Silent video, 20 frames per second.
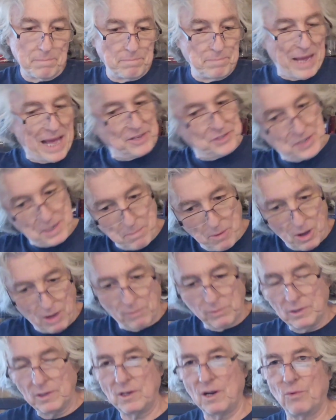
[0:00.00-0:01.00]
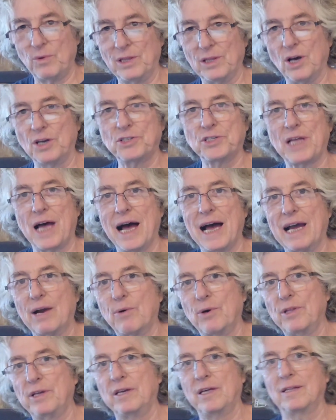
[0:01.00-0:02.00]
Basketball. We lost to
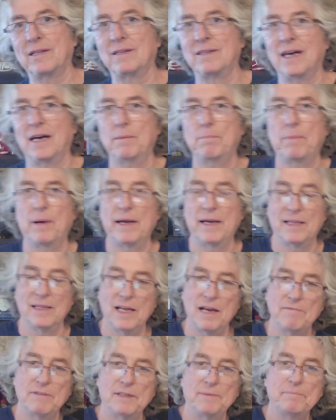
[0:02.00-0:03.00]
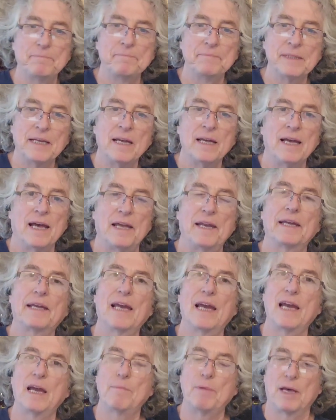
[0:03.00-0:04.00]
Iowa the other night by 11 in a
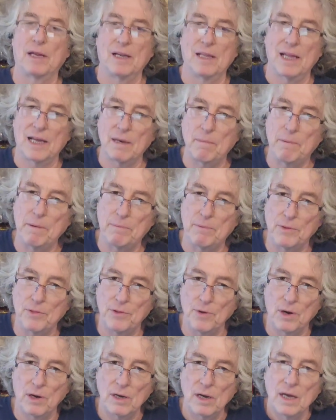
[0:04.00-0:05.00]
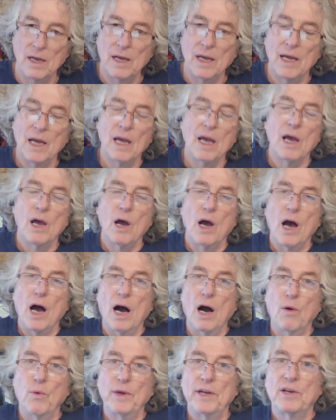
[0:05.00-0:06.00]
game that a lot of people thought
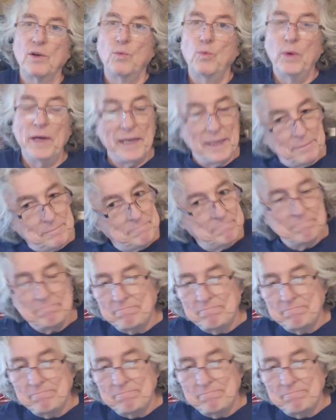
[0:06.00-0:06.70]
we could win.